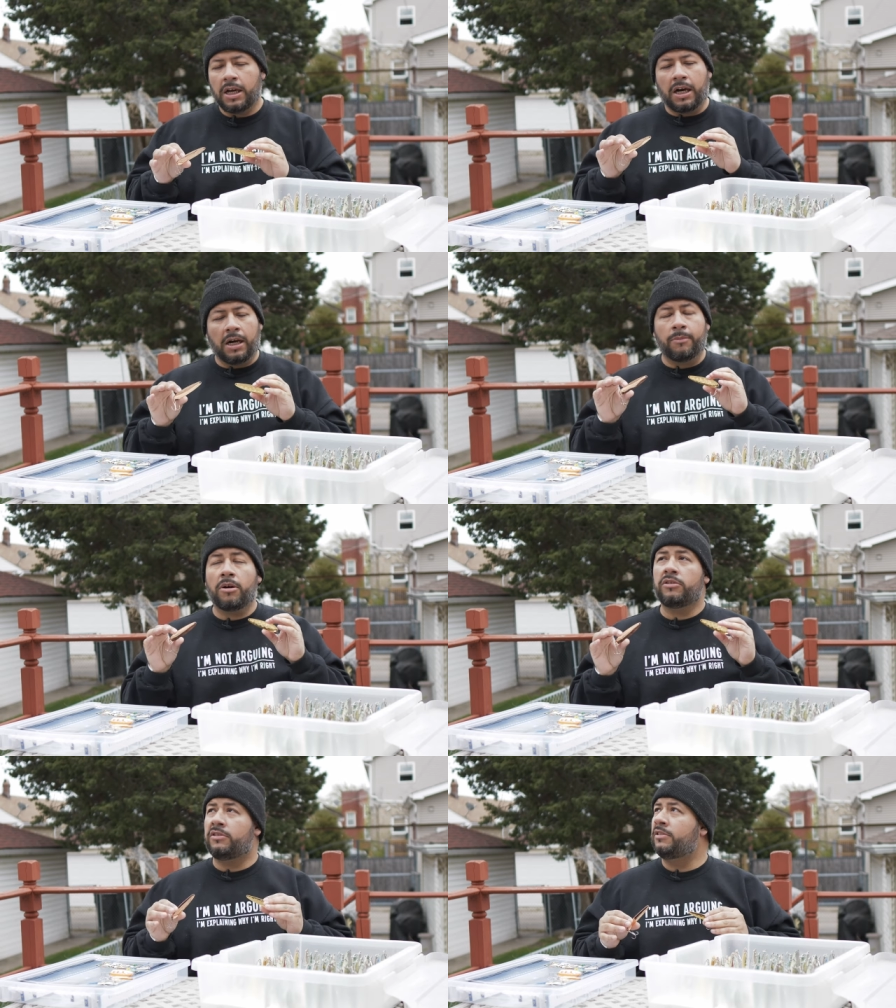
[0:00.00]
Um,
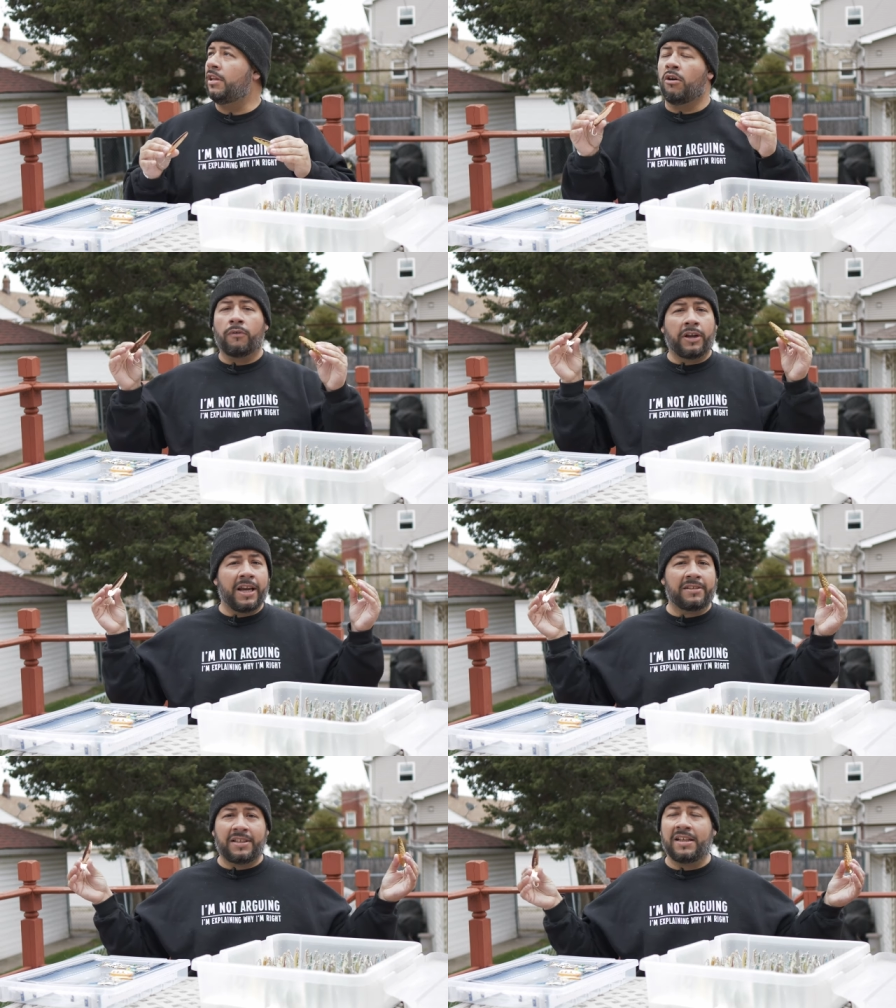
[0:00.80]
t
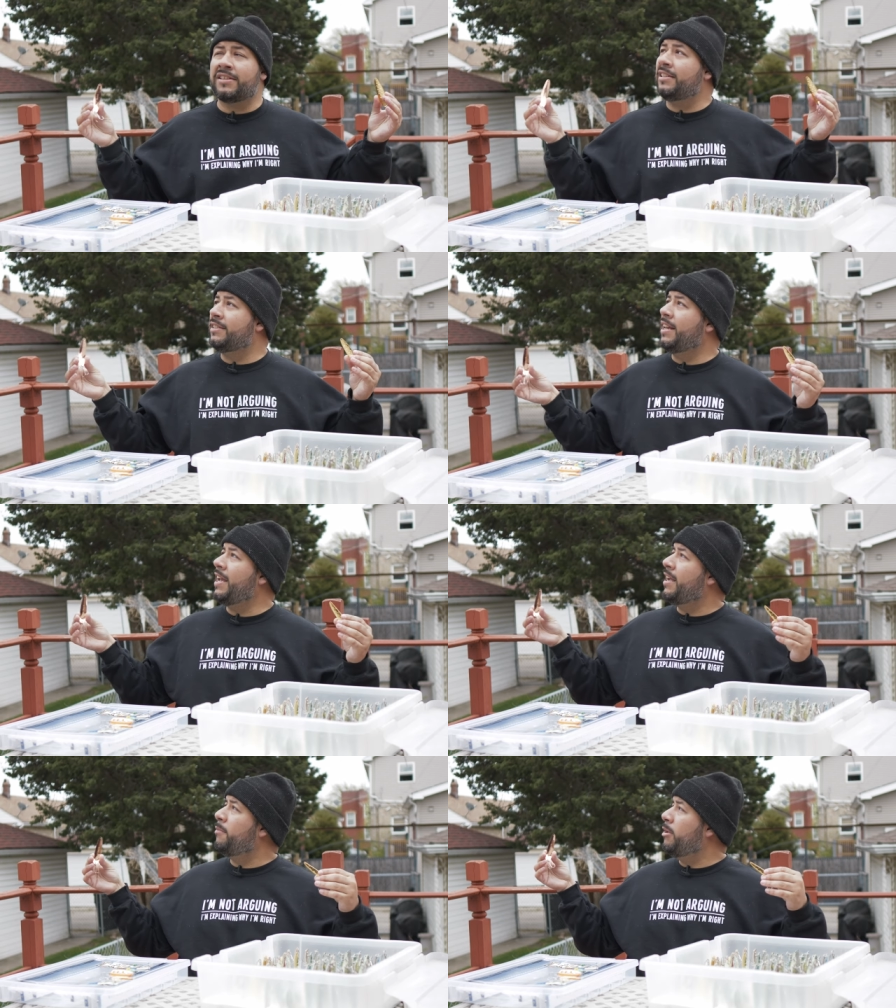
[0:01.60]
overcast days like
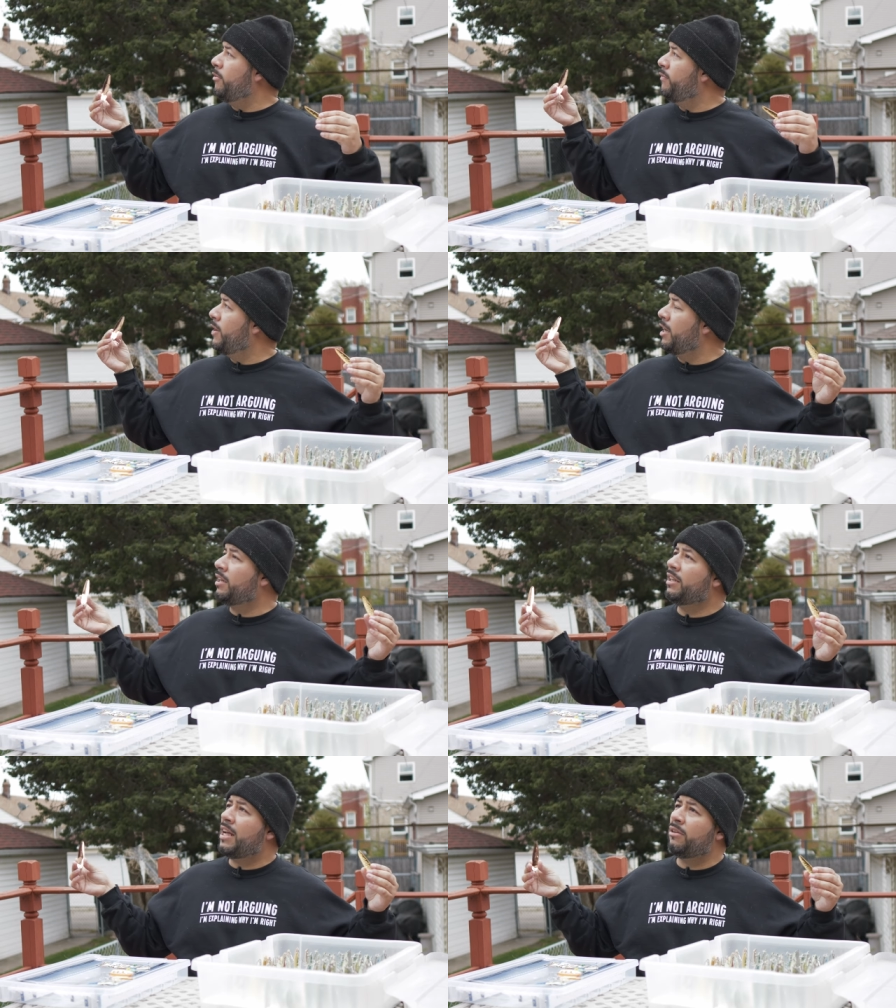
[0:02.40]
today, I mean, we've got
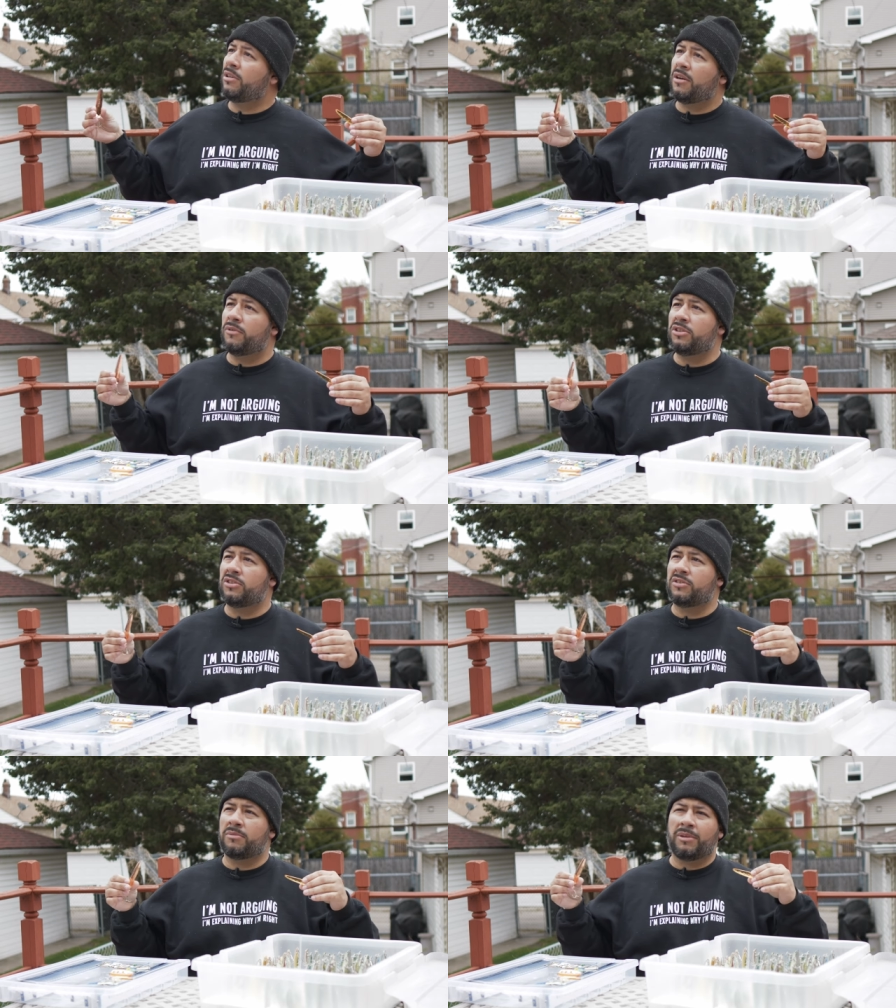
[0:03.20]
cloud coverage,
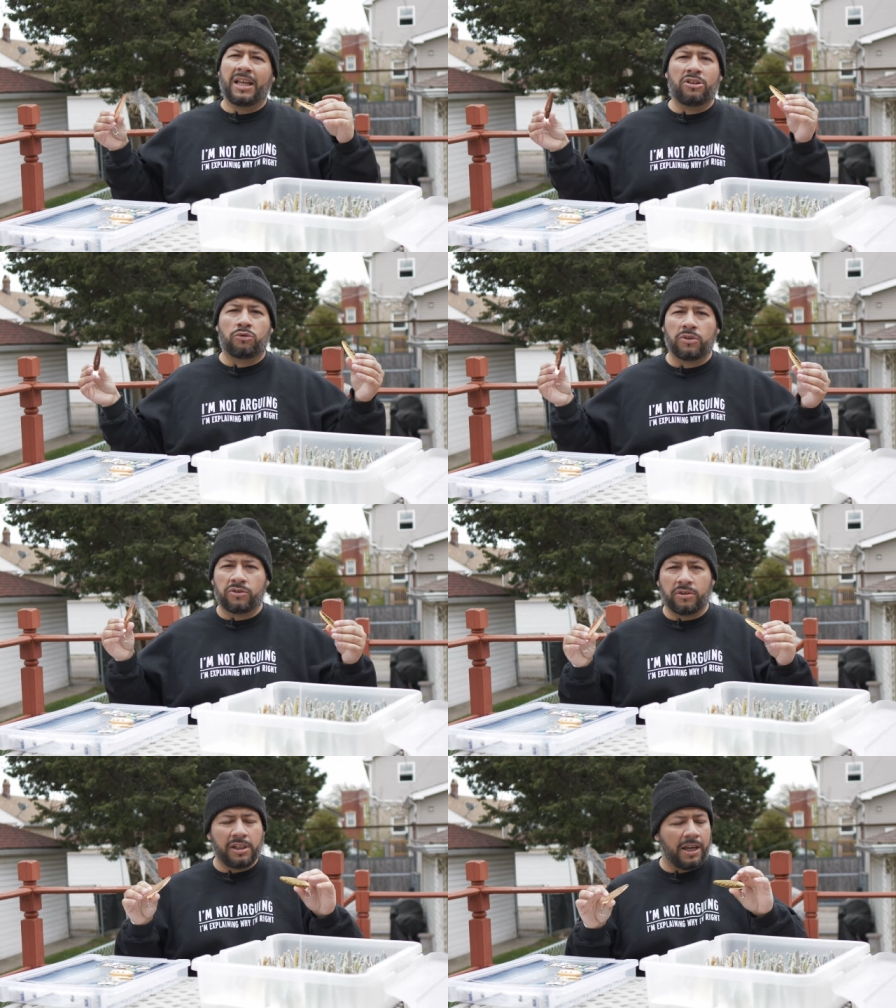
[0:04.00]
there's some light
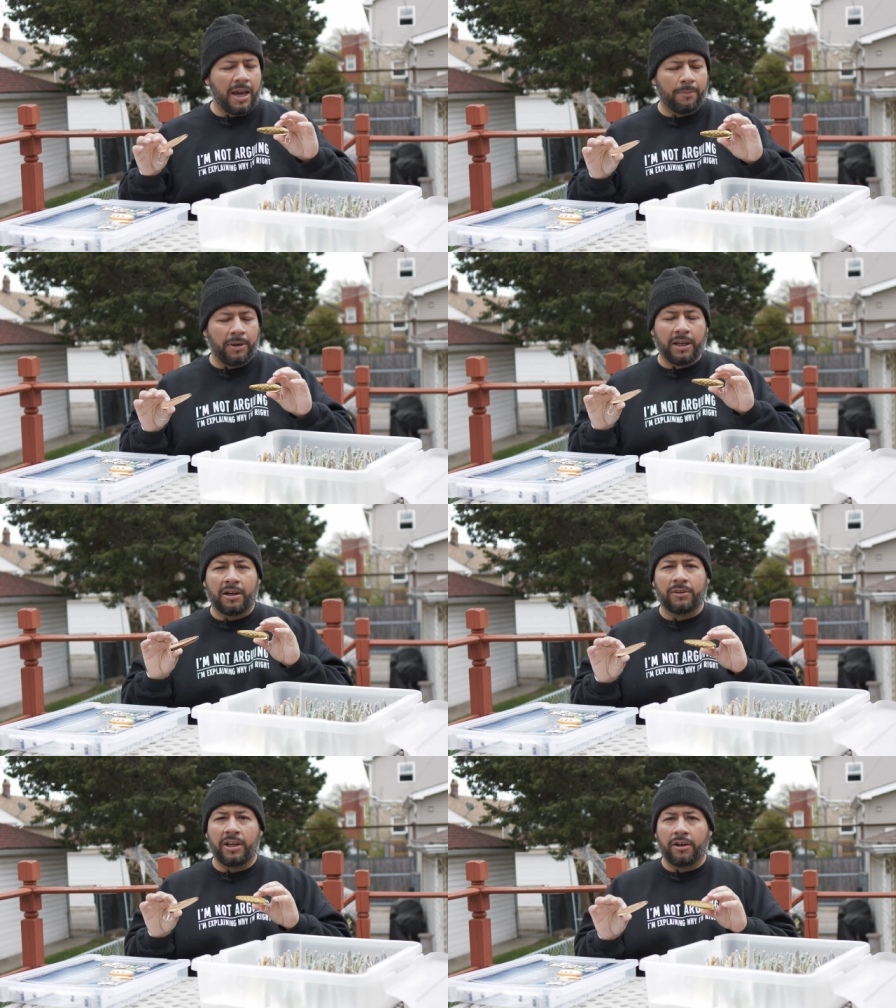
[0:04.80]
drizzling happening
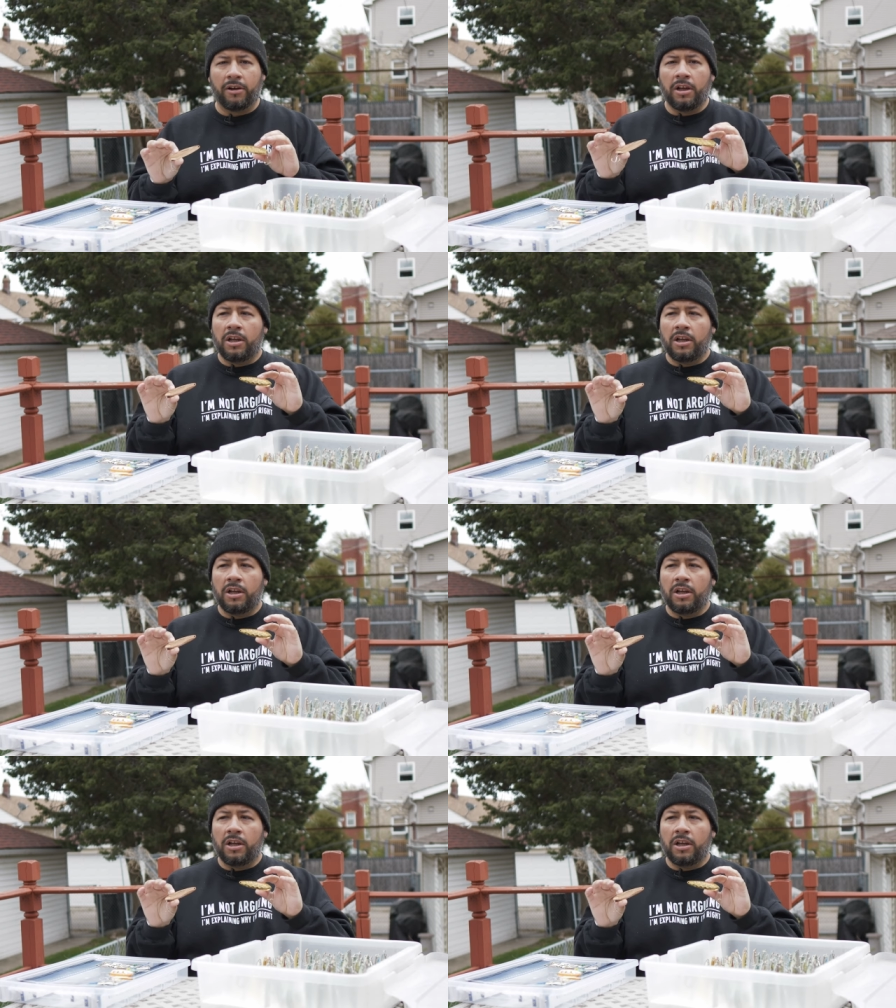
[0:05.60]
out there.